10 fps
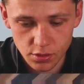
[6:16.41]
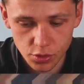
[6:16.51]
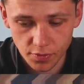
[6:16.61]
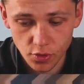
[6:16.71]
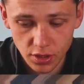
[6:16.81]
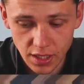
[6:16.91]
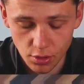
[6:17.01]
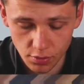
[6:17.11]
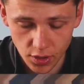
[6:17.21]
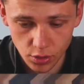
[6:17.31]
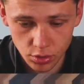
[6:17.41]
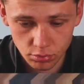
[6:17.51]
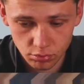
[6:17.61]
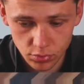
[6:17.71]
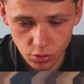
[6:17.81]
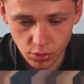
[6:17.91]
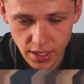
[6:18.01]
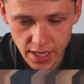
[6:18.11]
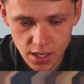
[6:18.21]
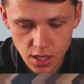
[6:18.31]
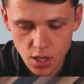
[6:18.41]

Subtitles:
So we've got that overload, okay.